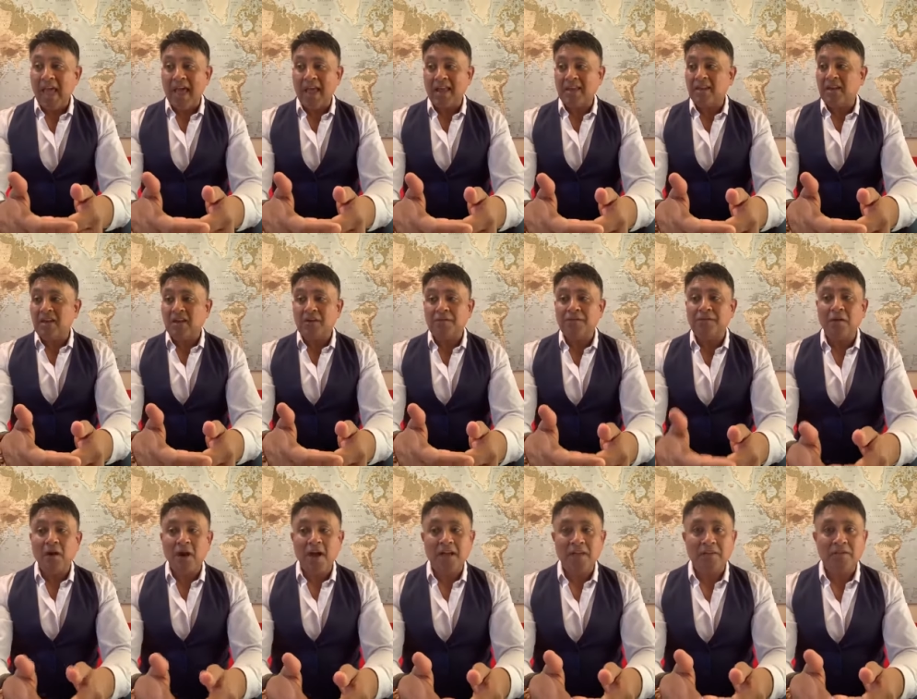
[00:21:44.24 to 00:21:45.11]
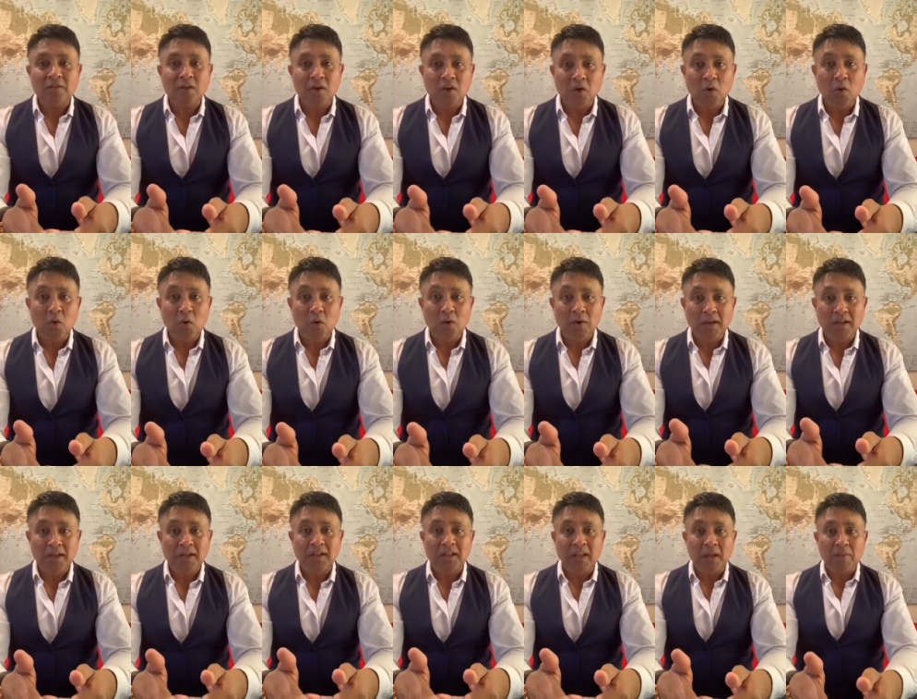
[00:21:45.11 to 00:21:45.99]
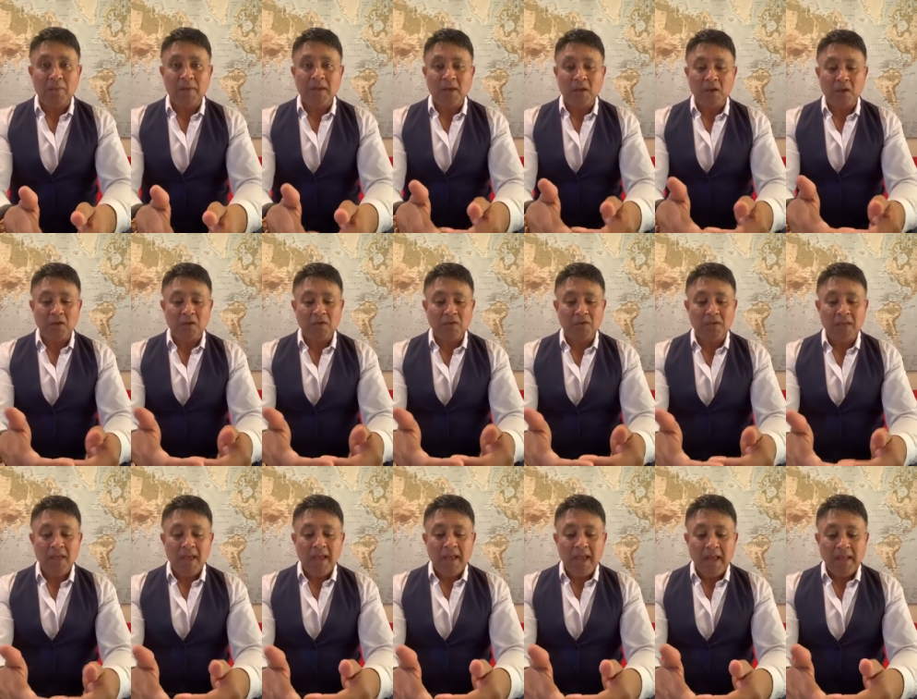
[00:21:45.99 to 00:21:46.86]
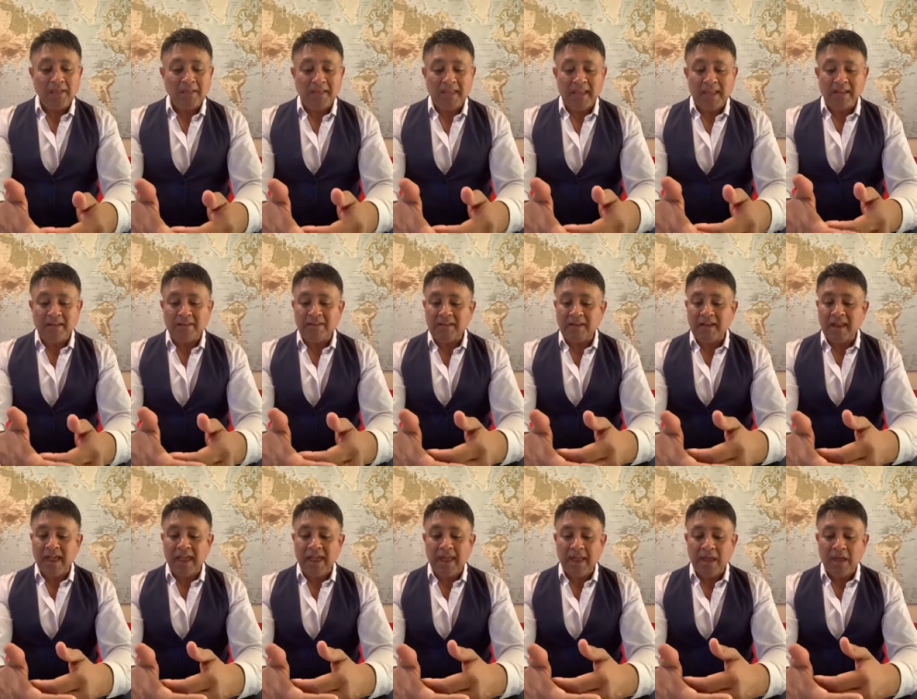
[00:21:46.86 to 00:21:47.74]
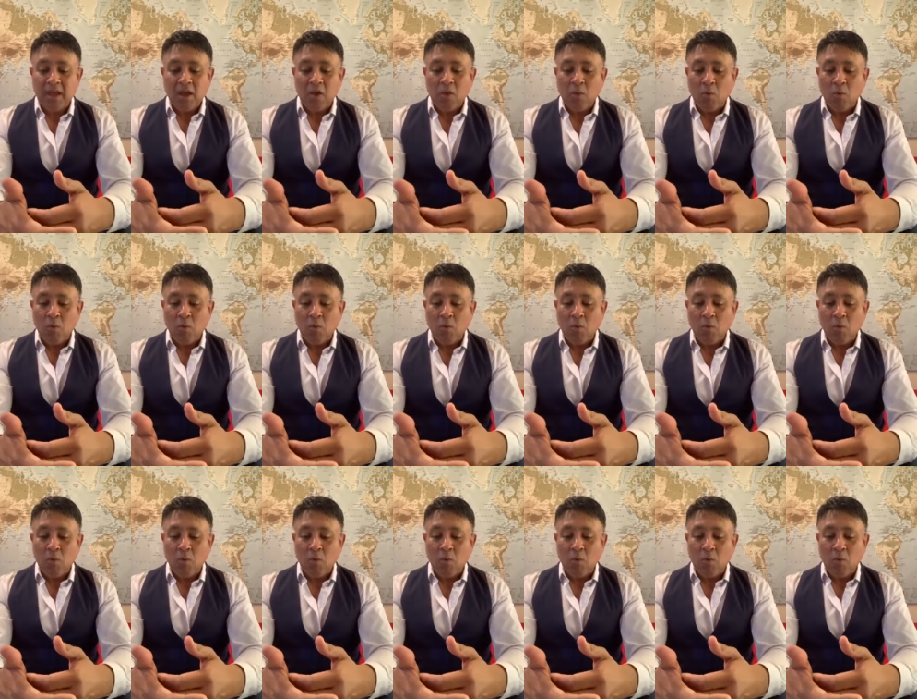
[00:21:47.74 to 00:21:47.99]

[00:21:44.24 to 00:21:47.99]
and advise accordingly because at the end of the day,